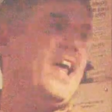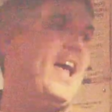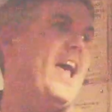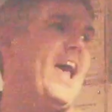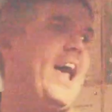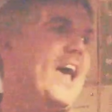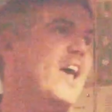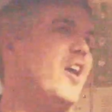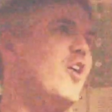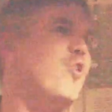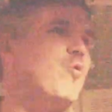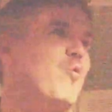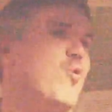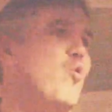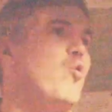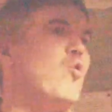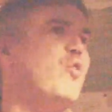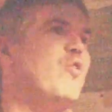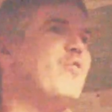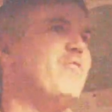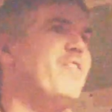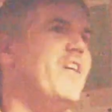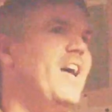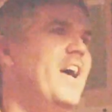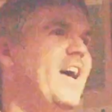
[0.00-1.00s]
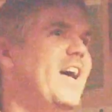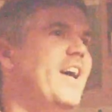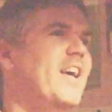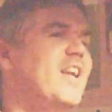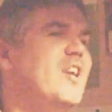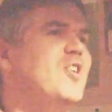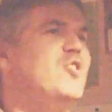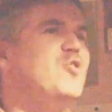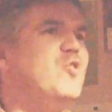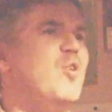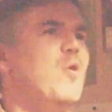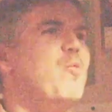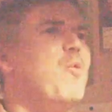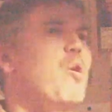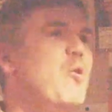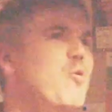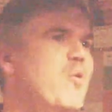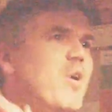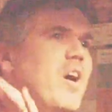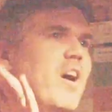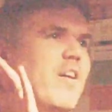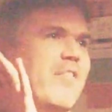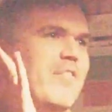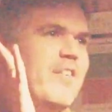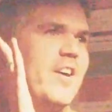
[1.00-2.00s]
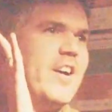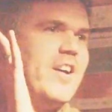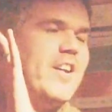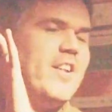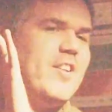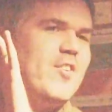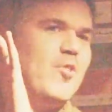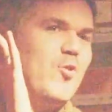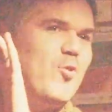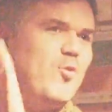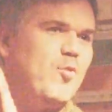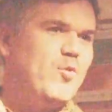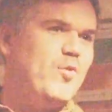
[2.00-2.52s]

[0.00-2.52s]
echo all of that, and so I won't cover